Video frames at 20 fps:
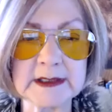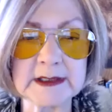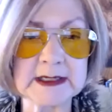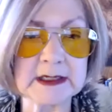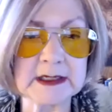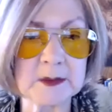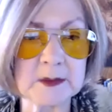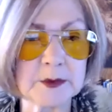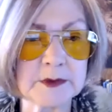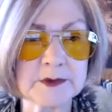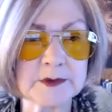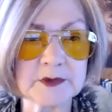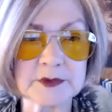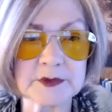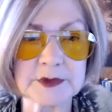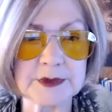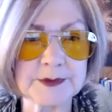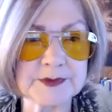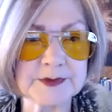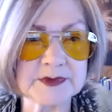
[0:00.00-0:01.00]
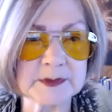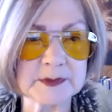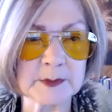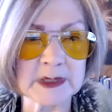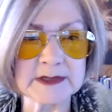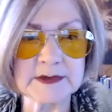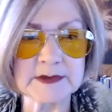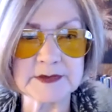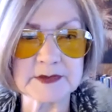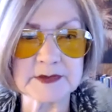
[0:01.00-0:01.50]
keywords are used in my
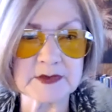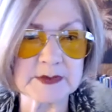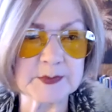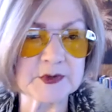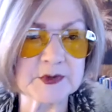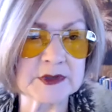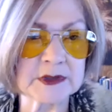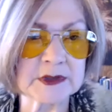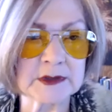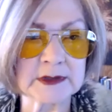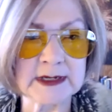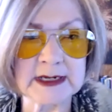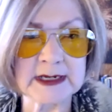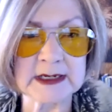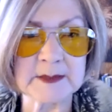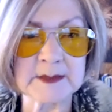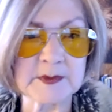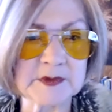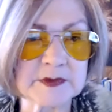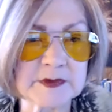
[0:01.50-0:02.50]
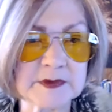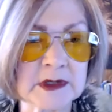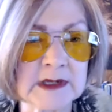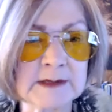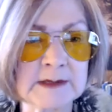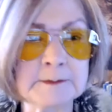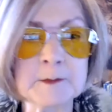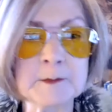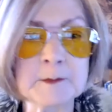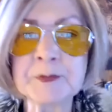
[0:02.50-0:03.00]
description on
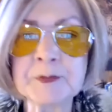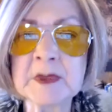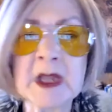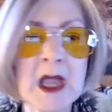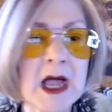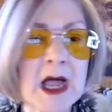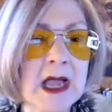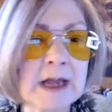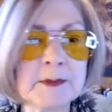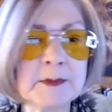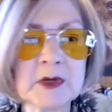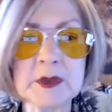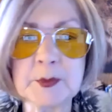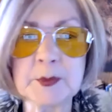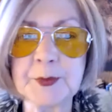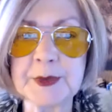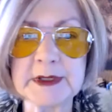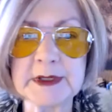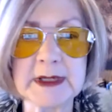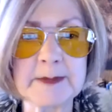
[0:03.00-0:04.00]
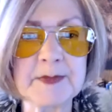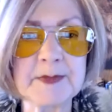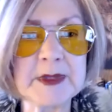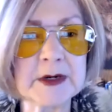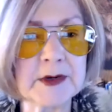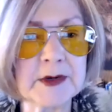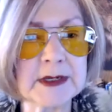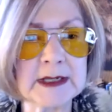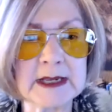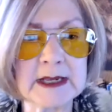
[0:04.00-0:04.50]
Amazon. I'm going to put it up there
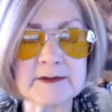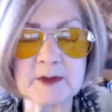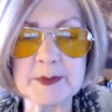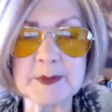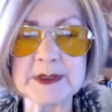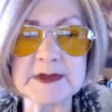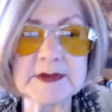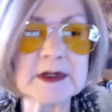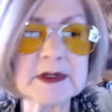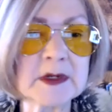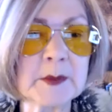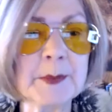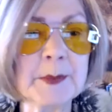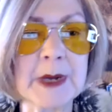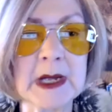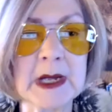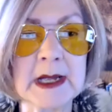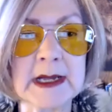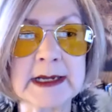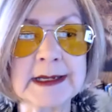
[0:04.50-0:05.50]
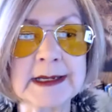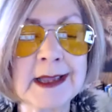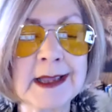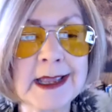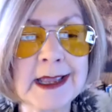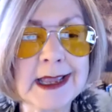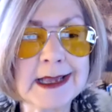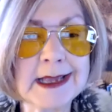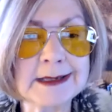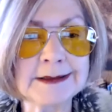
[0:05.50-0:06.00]
and everybody's going to buy
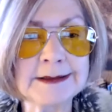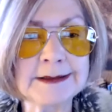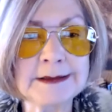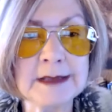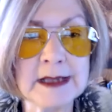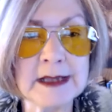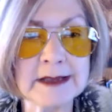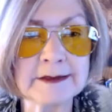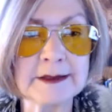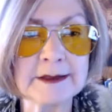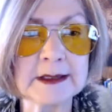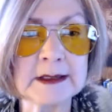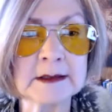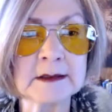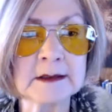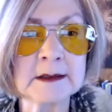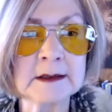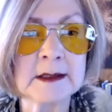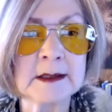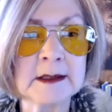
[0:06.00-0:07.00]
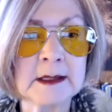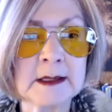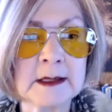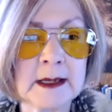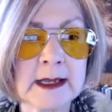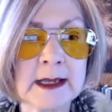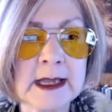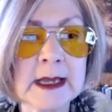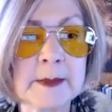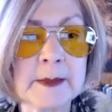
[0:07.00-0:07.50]
and nothing
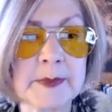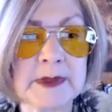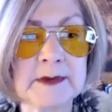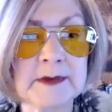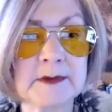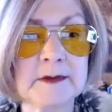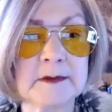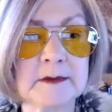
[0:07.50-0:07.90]
happens.